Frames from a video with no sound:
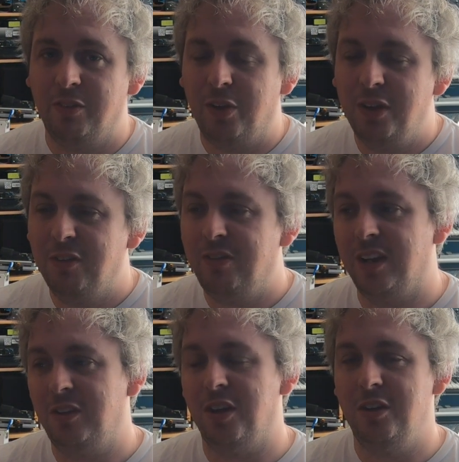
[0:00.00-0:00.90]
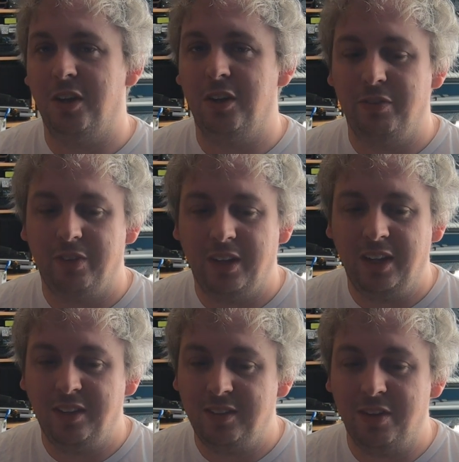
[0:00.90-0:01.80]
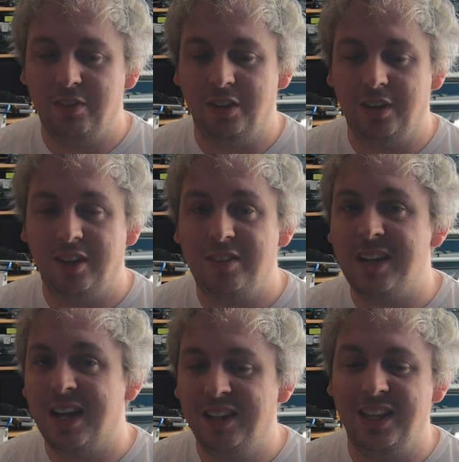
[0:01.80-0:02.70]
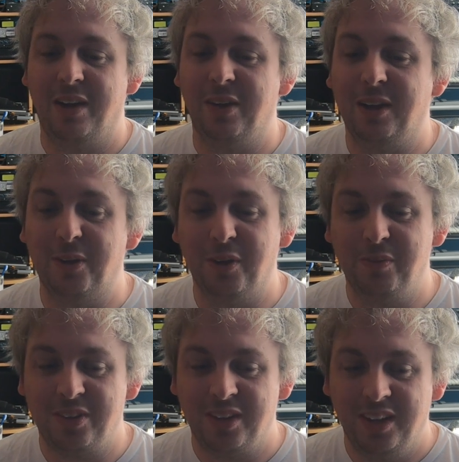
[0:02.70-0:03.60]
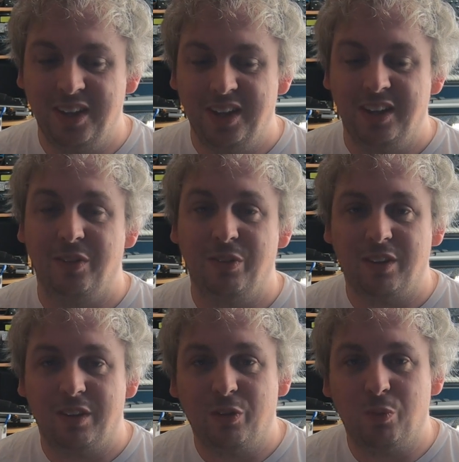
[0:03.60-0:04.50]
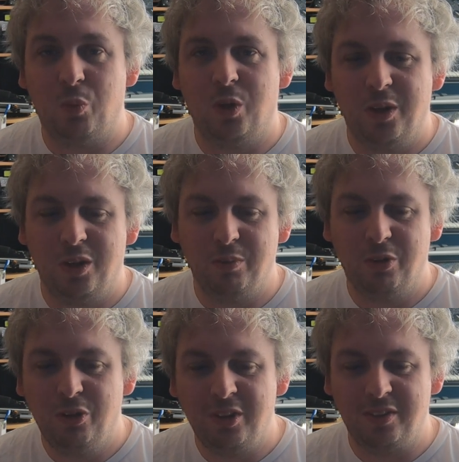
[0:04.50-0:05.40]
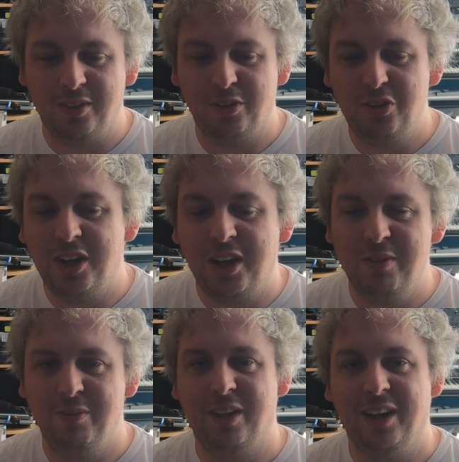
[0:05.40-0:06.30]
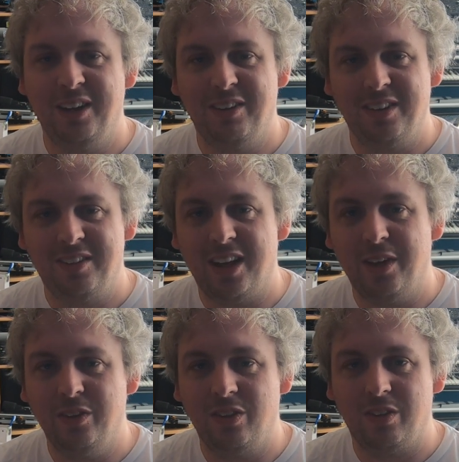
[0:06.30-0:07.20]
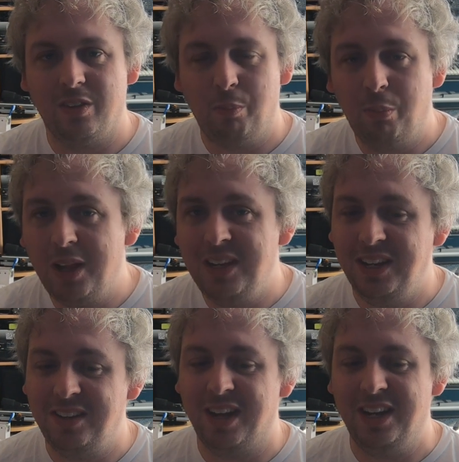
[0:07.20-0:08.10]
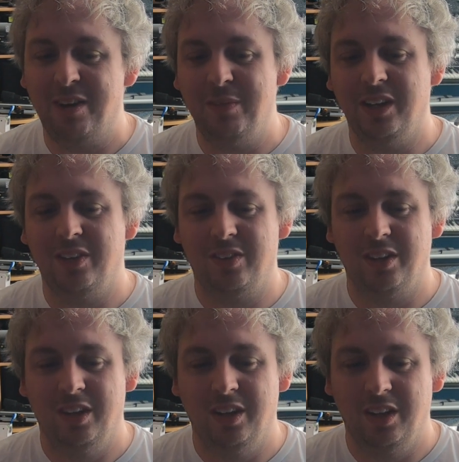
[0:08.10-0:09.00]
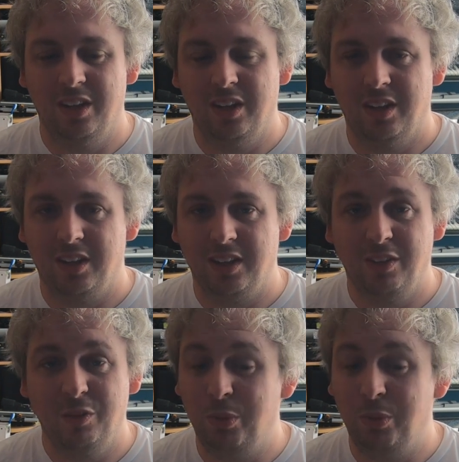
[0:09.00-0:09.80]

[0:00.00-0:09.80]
with all the effects turned off, it sounded exactly how I hoped. There was those warm, crystal chime-like sounds, plenty of dynamics. It was